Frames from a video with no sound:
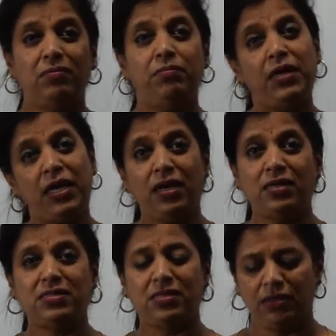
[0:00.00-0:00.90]

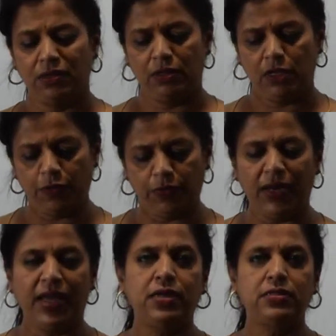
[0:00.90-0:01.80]
males. Therefore
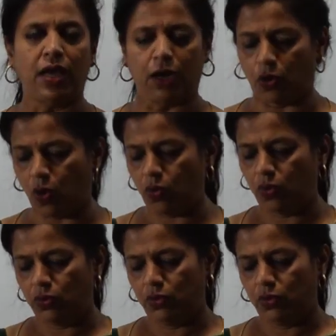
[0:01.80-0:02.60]
eggs are wrong.